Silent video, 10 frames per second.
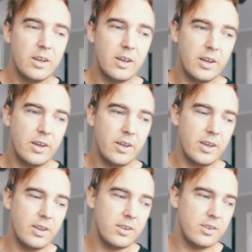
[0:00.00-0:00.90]

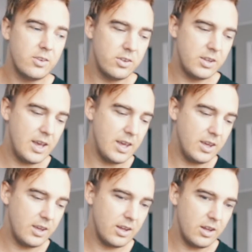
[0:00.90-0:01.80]
is
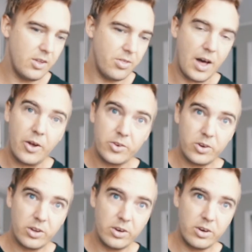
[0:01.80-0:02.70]
take
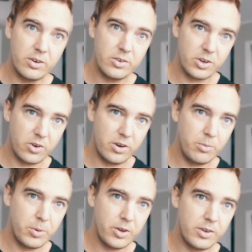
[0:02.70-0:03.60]
$1,000 security
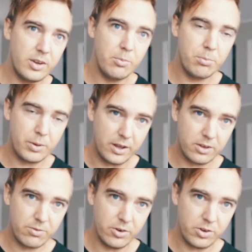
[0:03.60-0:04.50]
deposit plus
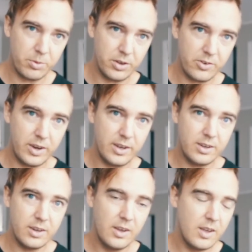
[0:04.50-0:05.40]
first month's rent.
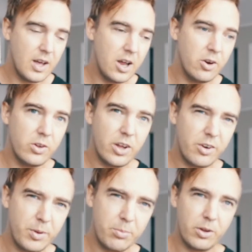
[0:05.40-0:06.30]
I know a lot
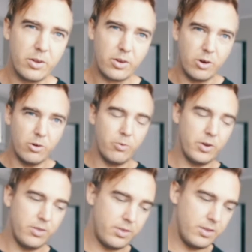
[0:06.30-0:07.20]
of people go
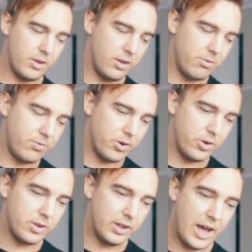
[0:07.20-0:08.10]
with
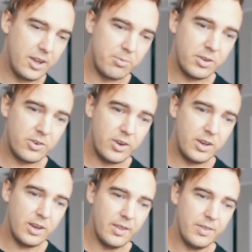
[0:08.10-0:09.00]
first and last month's
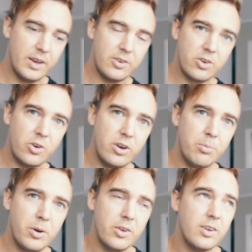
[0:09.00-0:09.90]
rent and then a security
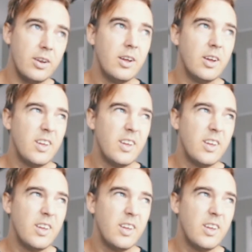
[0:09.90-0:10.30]
deposit,